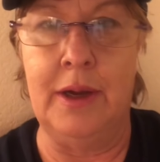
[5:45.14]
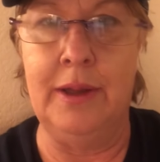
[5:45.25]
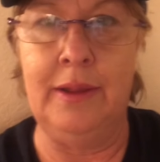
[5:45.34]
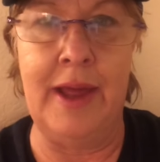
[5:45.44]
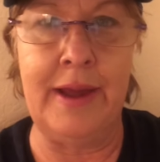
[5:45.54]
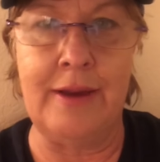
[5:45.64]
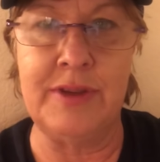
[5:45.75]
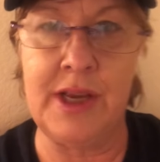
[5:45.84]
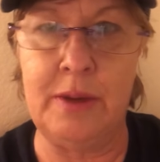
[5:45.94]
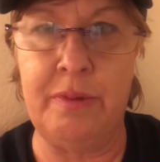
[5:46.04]
like I've
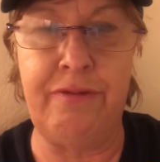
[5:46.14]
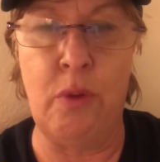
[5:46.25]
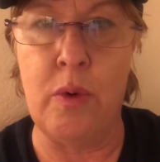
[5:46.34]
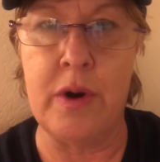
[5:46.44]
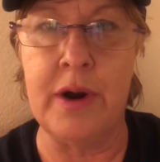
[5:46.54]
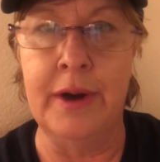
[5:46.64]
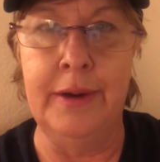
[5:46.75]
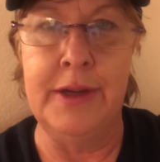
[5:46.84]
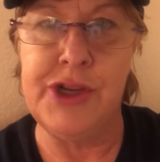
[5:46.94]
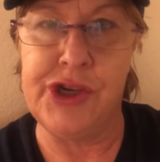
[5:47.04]
said before,
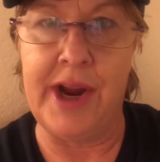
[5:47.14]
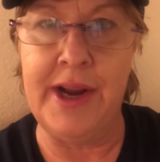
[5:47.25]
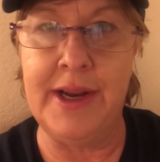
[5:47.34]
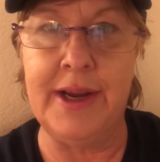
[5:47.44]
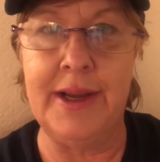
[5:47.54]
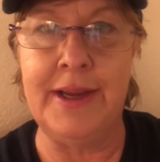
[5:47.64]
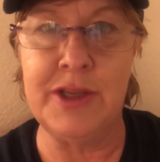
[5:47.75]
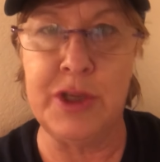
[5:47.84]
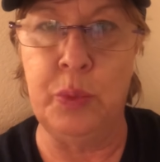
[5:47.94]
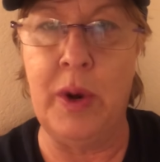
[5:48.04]
China
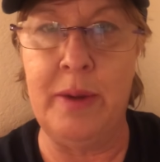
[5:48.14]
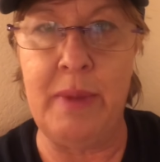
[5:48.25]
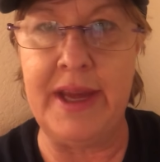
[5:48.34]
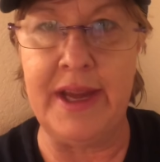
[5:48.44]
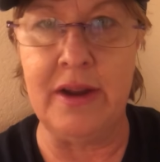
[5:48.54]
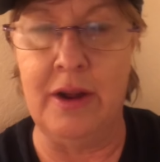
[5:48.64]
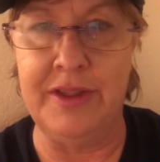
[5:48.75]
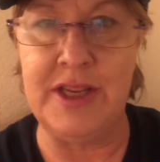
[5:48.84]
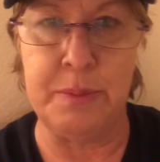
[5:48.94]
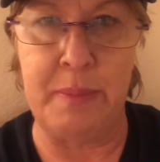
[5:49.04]
is the one making all
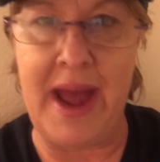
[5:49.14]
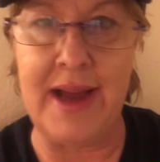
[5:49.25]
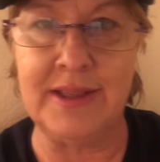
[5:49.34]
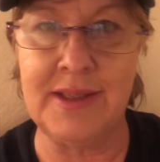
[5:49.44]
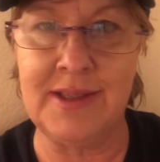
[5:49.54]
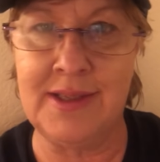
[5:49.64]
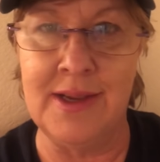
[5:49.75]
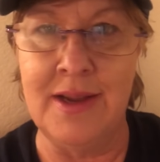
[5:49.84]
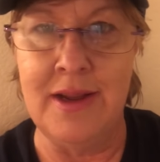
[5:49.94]
these masks,